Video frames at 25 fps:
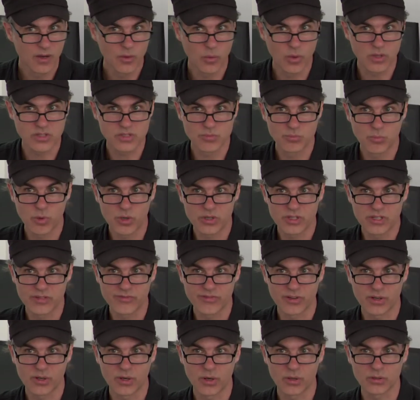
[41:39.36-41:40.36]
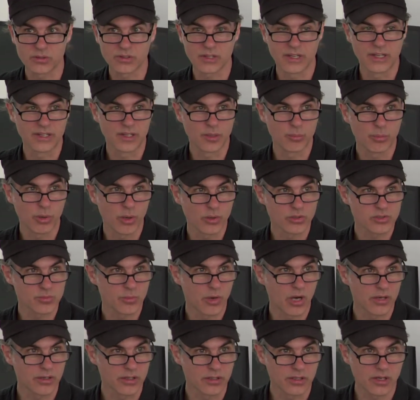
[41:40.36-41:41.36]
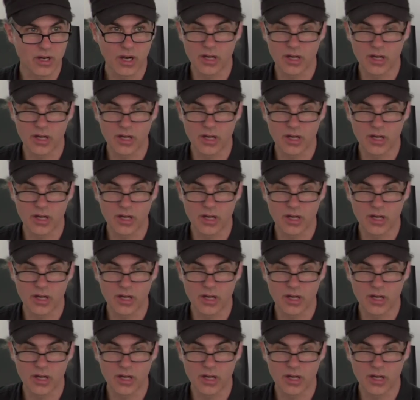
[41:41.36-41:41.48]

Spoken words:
What's more difficult in a postmodern